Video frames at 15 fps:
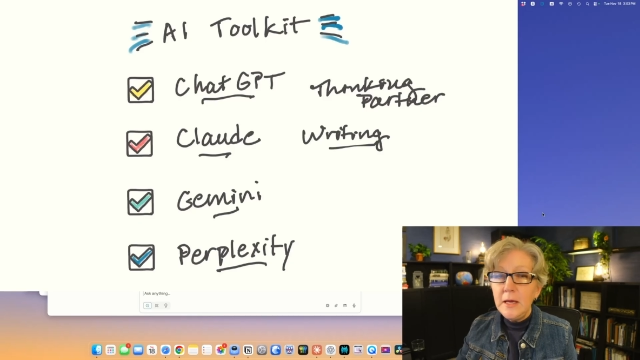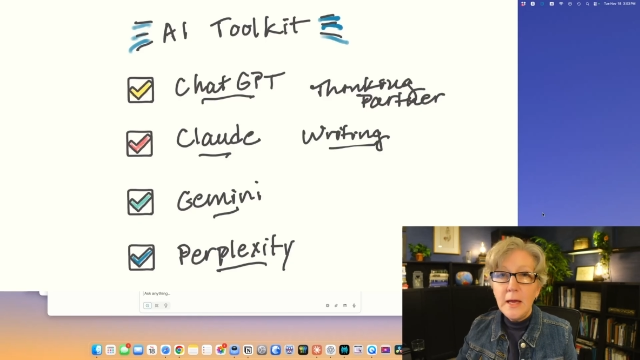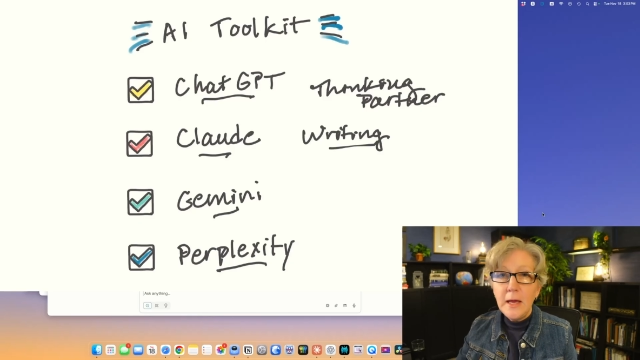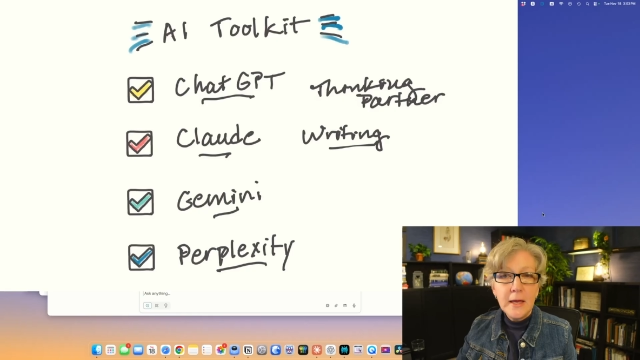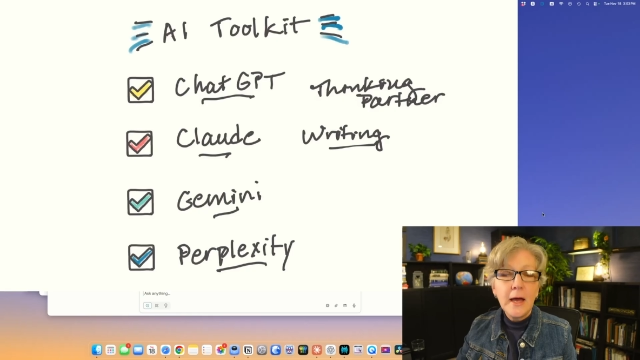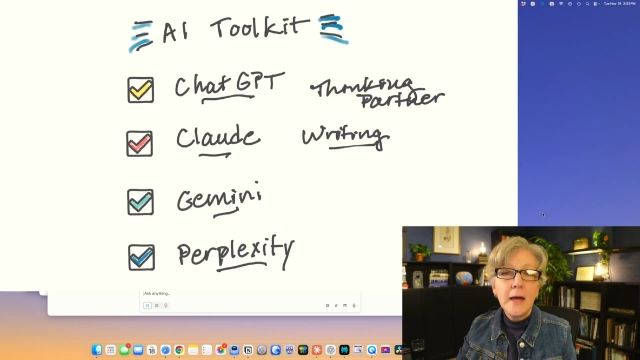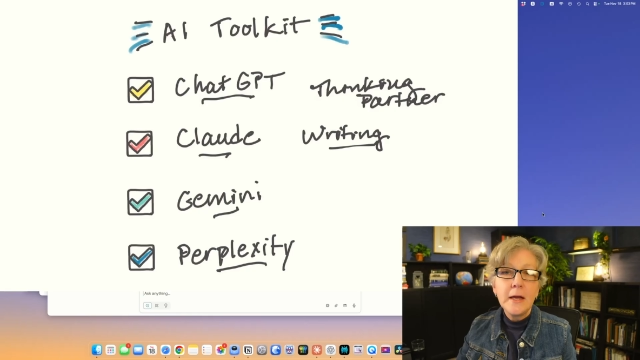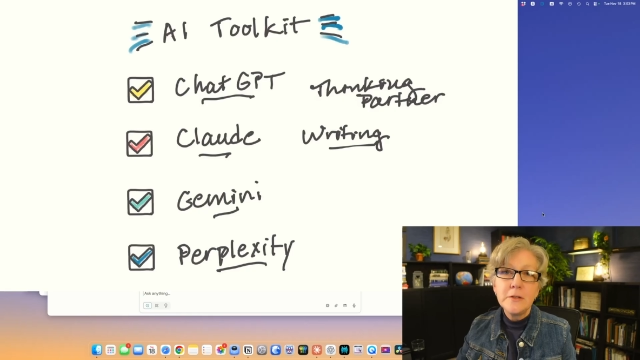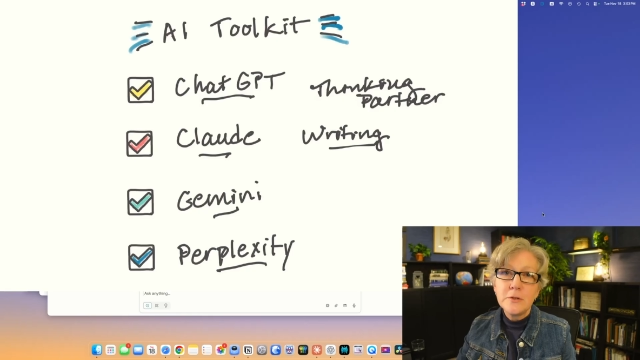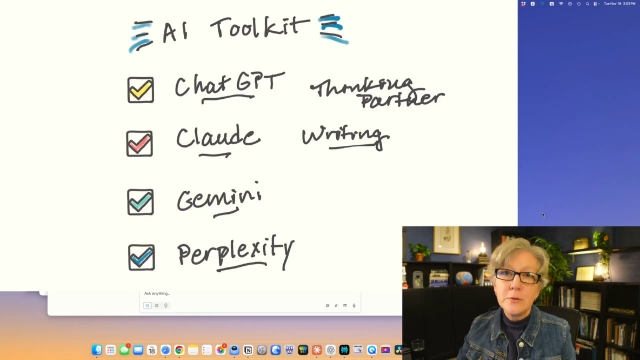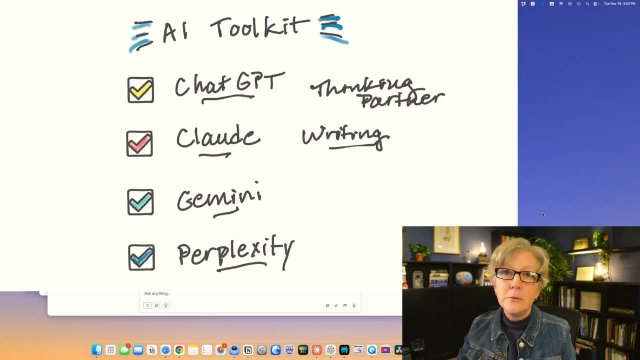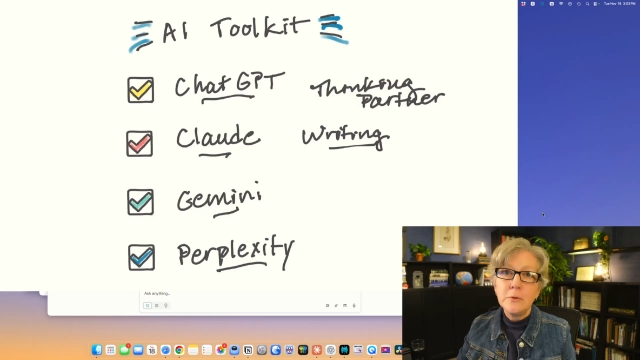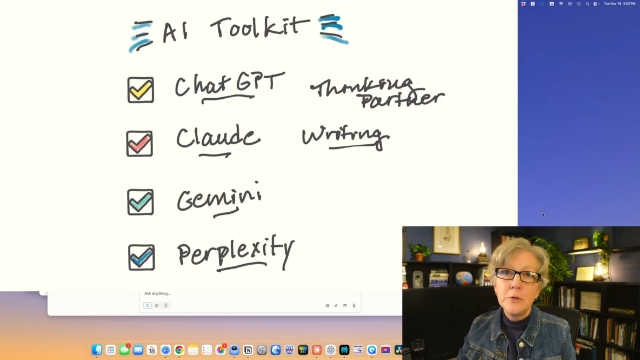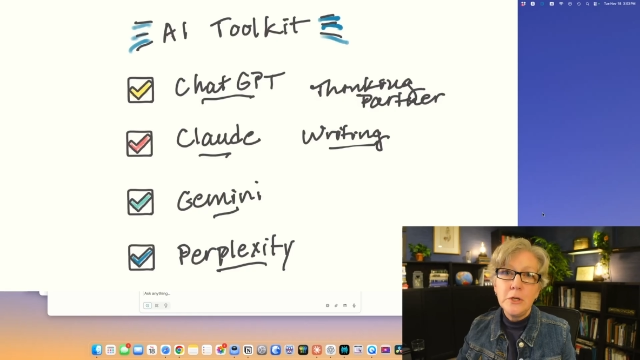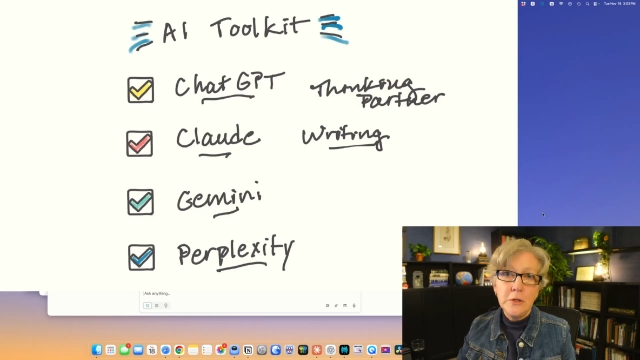AI
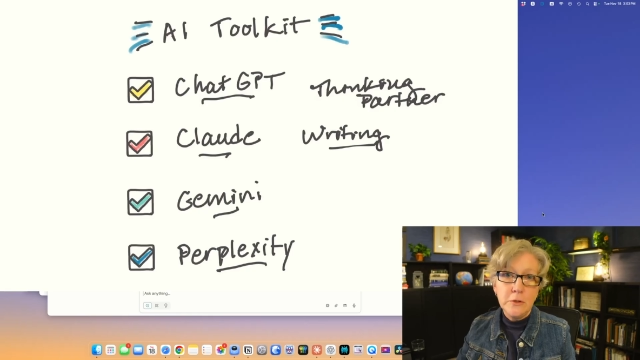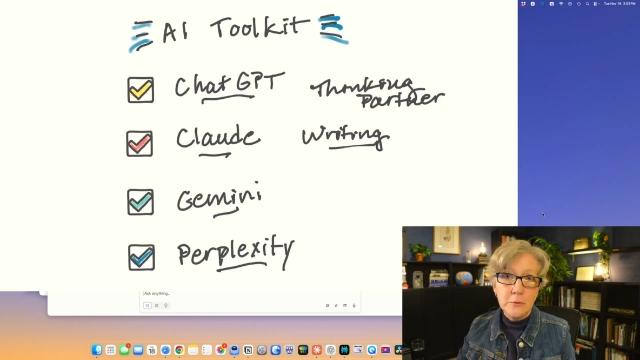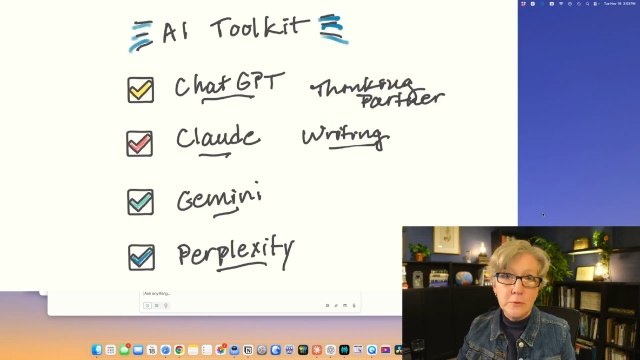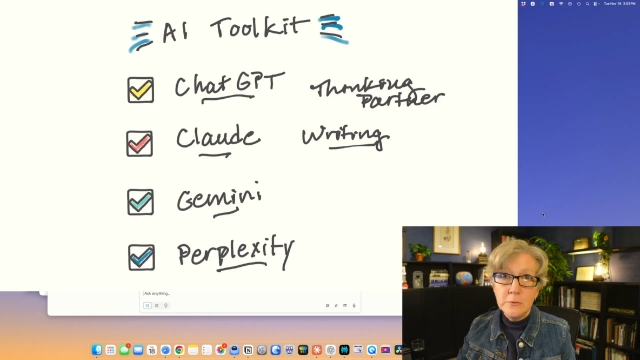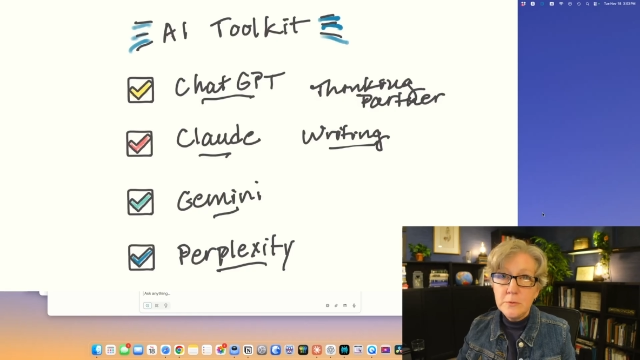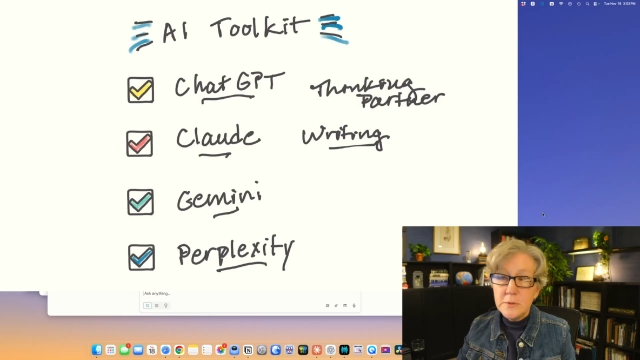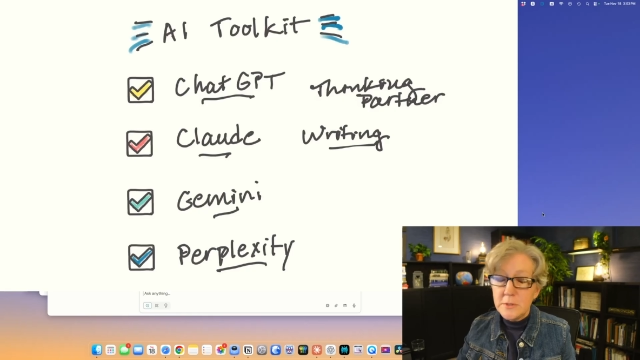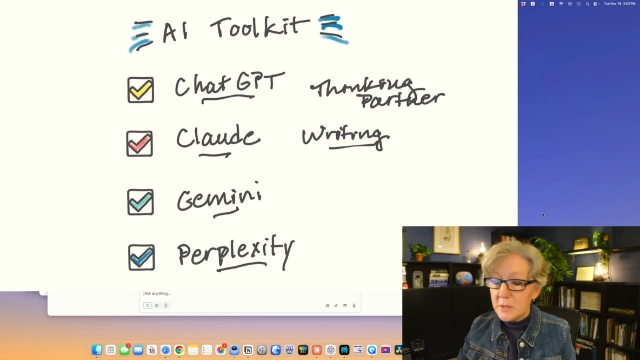tool to use